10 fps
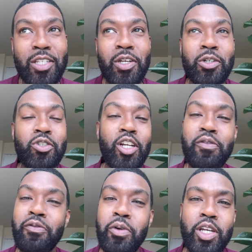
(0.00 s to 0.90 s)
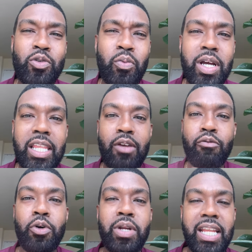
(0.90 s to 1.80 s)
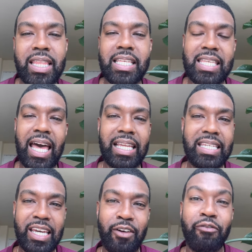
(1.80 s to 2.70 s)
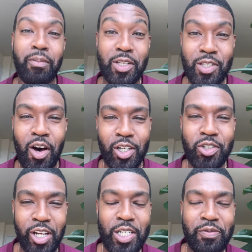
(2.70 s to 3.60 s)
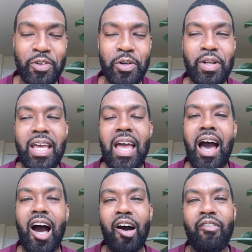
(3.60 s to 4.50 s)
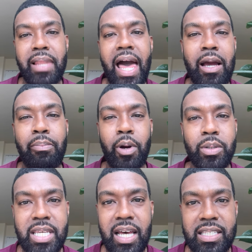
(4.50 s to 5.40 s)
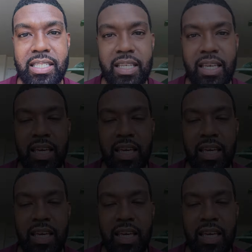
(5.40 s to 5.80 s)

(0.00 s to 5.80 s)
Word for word: So, Stranger Fruit is really rooted in this idea from the song Strange Fruit of Black protest.